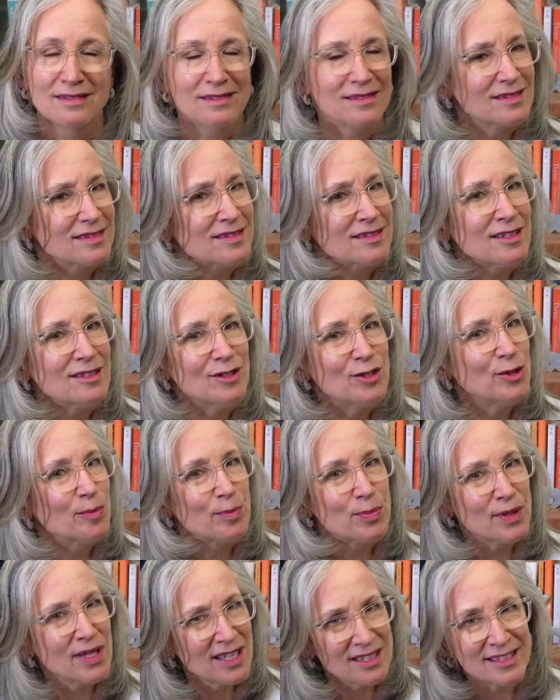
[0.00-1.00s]
So
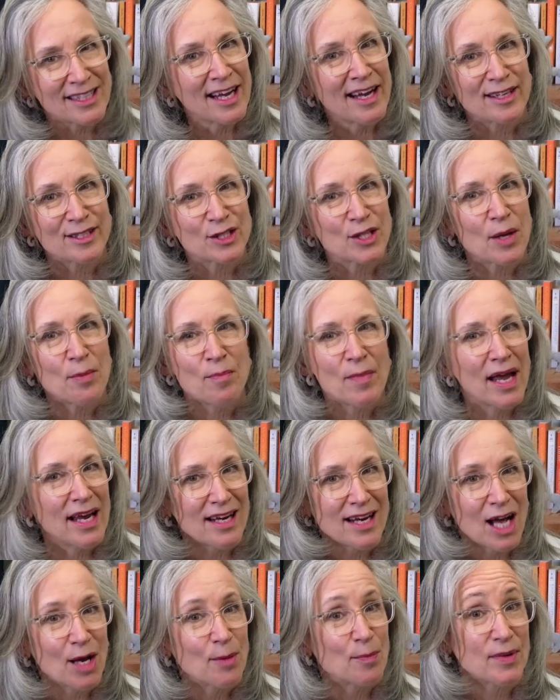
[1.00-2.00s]
blood tests may
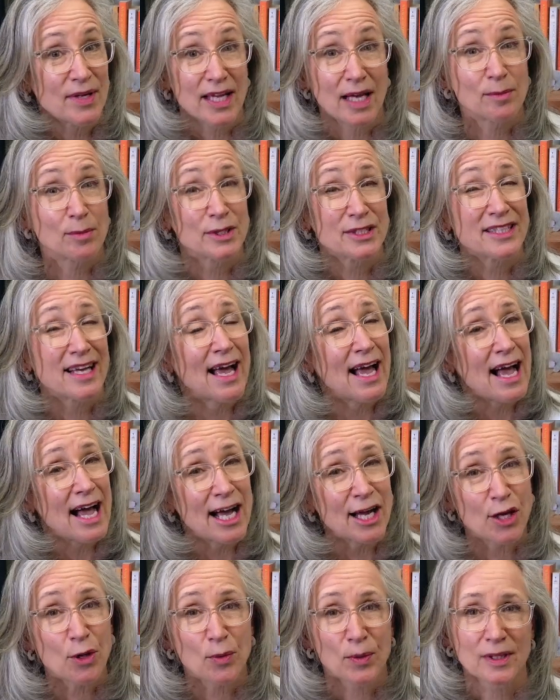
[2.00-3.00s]
not be able to
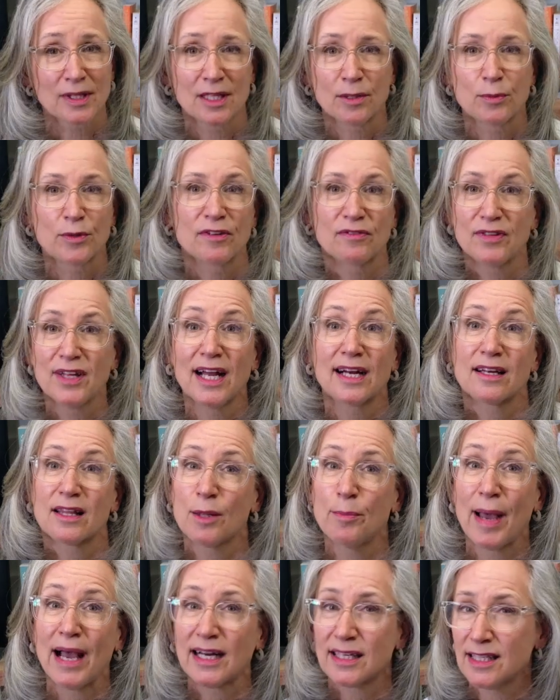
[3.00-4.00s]
accurately reflect the
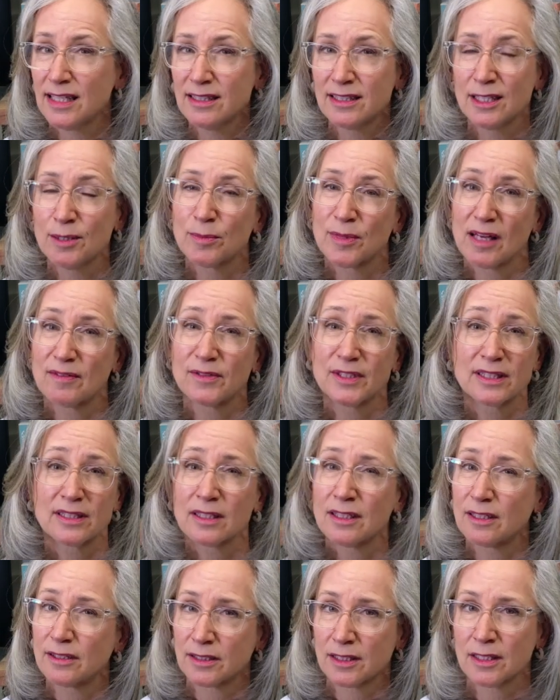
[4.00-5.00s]
magnesium levels in
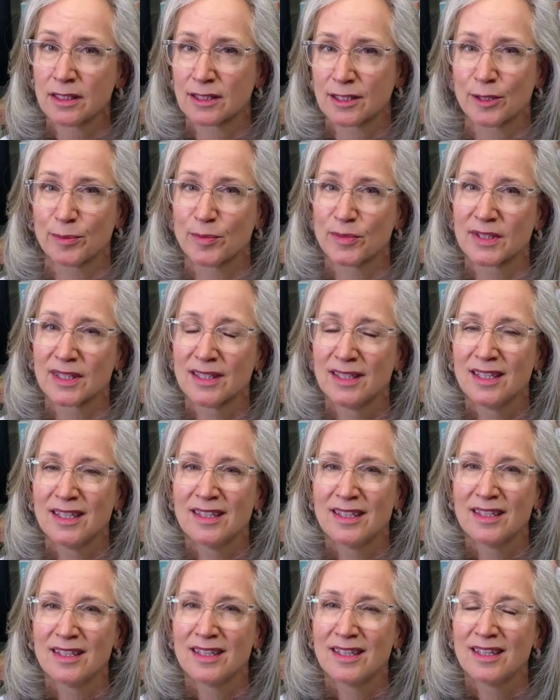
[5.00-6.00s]
our systems.
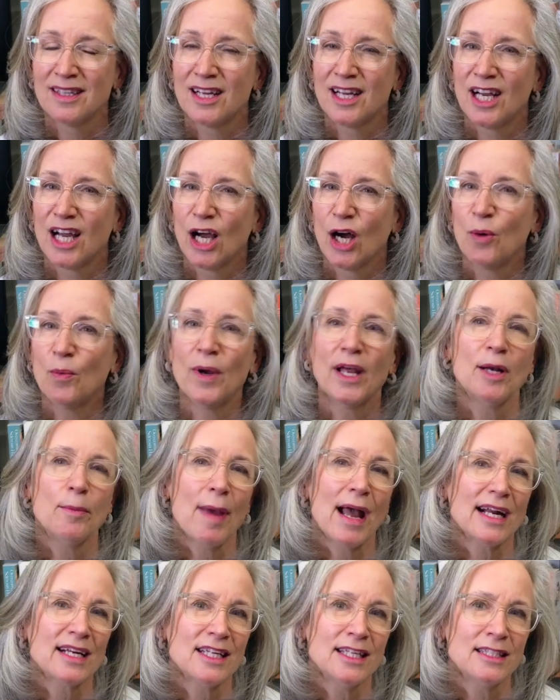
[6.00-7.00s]
When
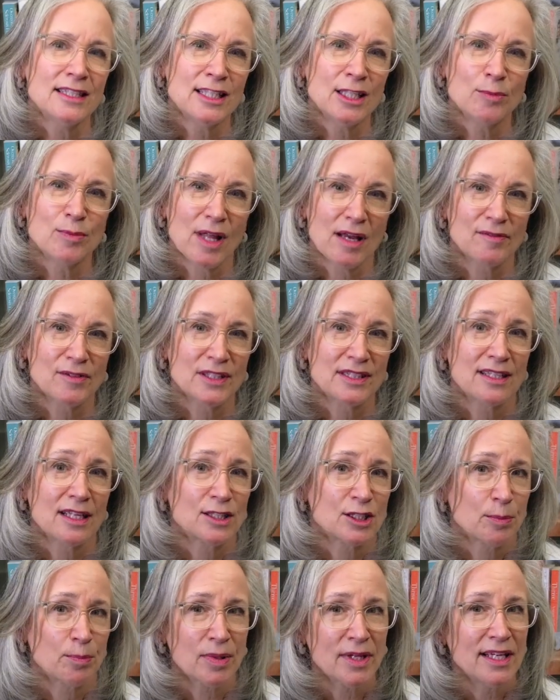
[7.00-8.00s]
magnesium levels get
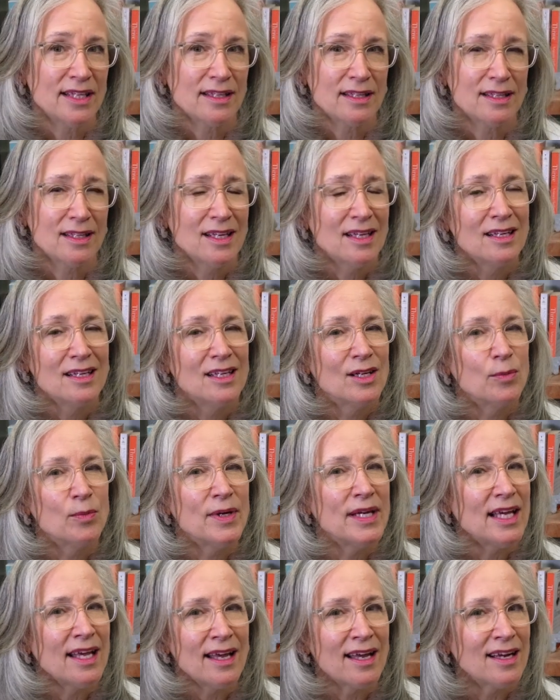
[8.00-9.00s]
depleted, we
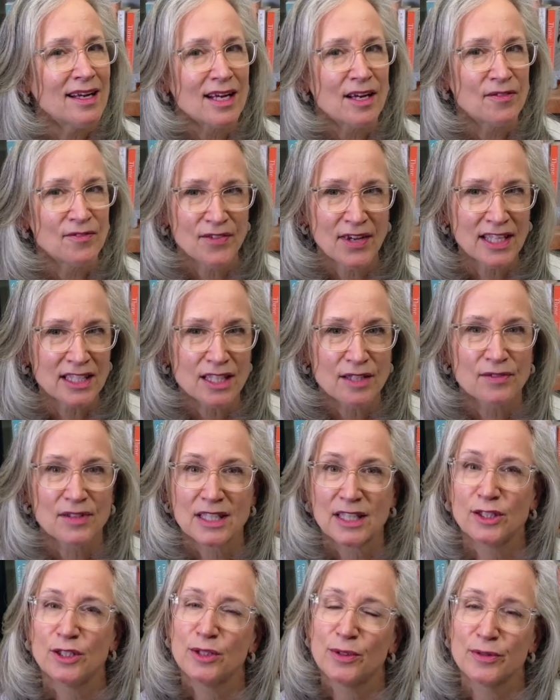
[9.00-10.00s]
can't effectively
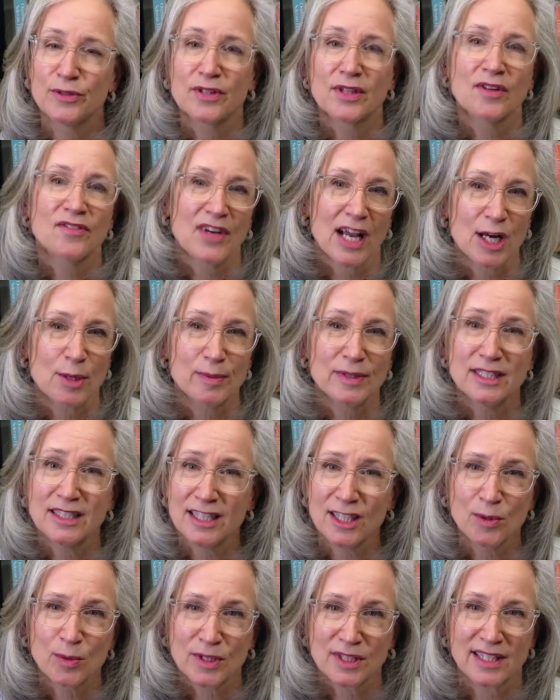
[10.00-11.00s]
use the vitamin
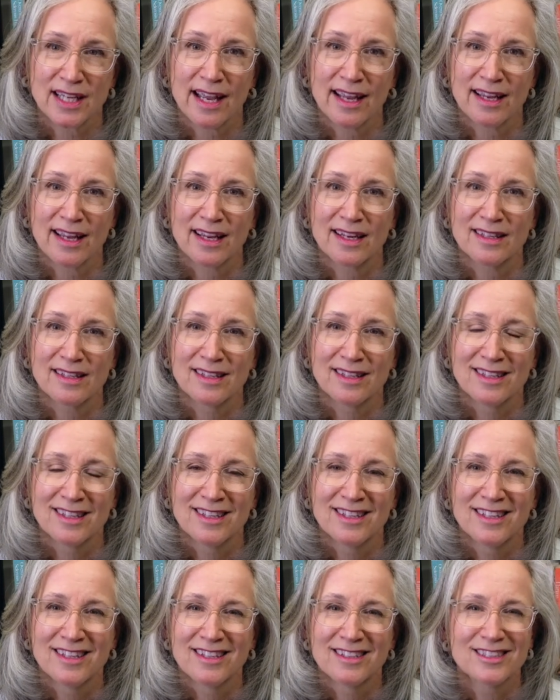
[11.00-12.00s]
D we're taking.
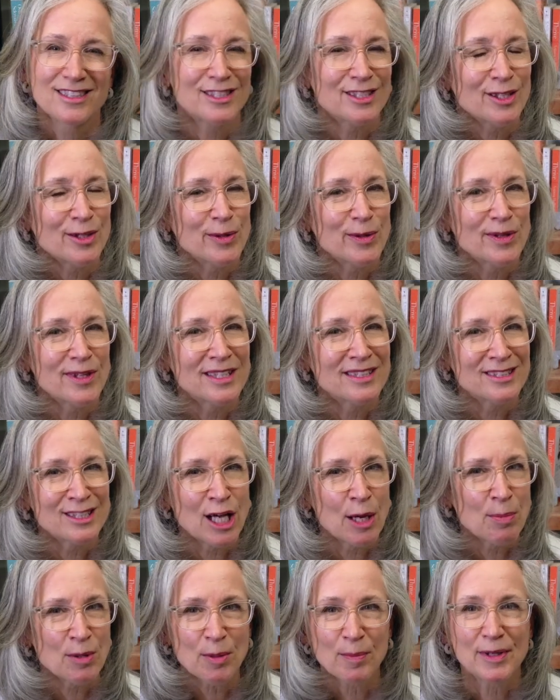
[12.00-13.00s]
So the
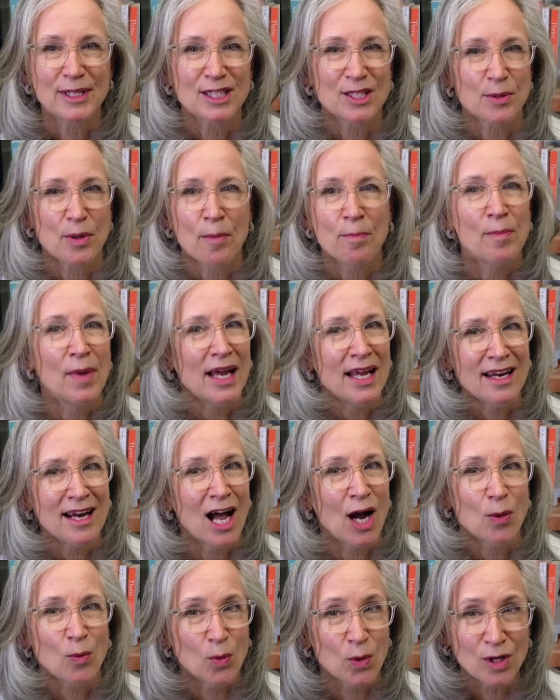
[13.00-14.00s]
supplements may
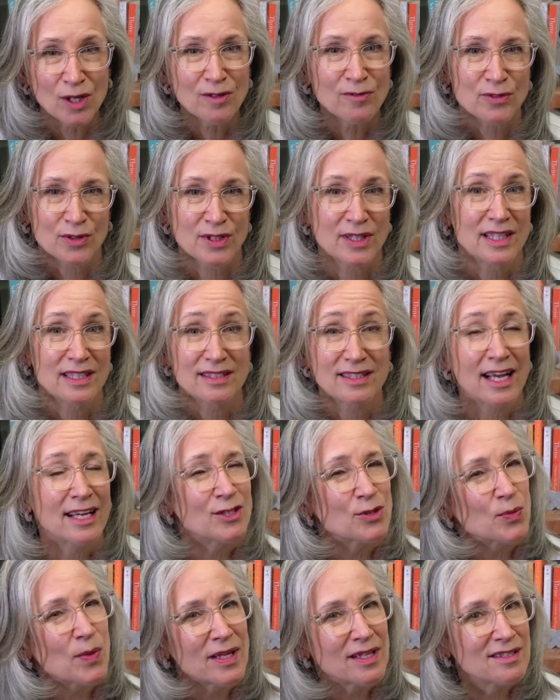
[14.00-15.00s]
not work for us
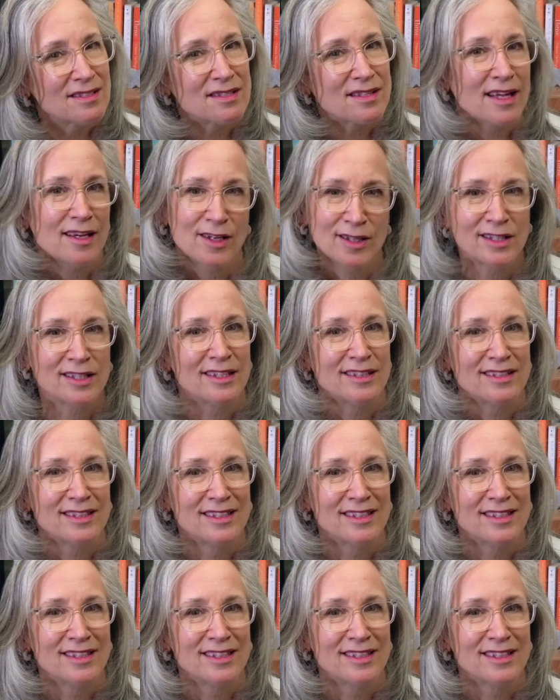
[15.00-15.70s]
as well as they could.